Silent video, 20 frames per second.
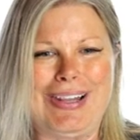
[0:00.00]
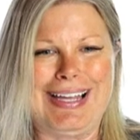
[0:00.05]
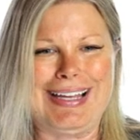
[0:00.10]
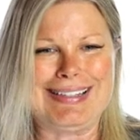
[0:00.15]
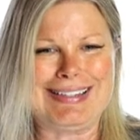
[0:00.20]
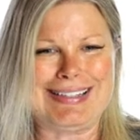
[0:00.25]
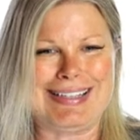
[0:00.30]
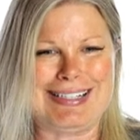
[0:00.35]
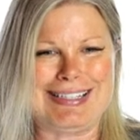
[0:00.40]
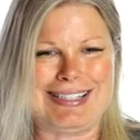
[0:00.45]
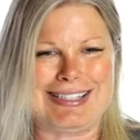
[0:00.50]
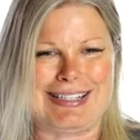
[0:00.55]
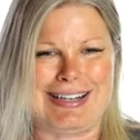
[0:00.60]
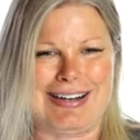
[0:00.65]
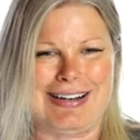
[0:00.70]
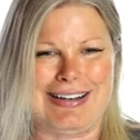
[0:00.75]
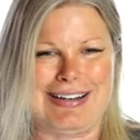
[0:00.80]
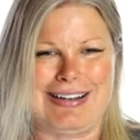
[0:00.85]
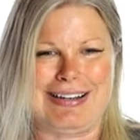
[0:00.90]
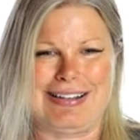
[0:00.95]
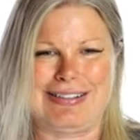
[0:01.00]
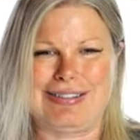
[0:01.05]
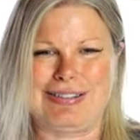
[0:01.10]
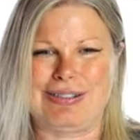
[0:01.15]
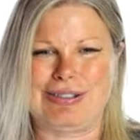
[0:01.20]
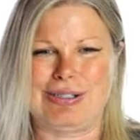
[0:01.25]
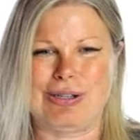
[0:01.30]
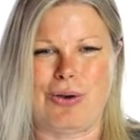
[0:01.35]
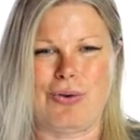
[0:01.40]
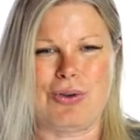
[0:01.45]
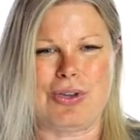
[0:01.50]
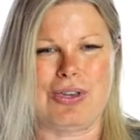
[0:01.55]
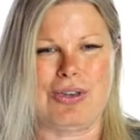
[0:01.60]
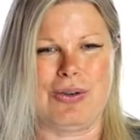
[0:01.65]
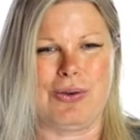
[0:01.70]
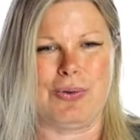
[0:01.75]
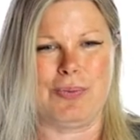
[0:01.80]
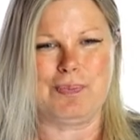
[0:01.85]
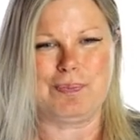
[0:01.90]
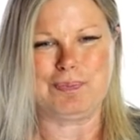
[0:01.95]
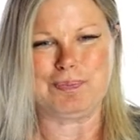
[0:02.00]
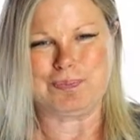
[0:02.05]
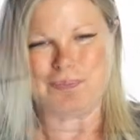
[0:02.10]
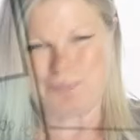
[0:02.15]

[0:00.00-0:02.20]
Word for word: let's get started. It's so cute.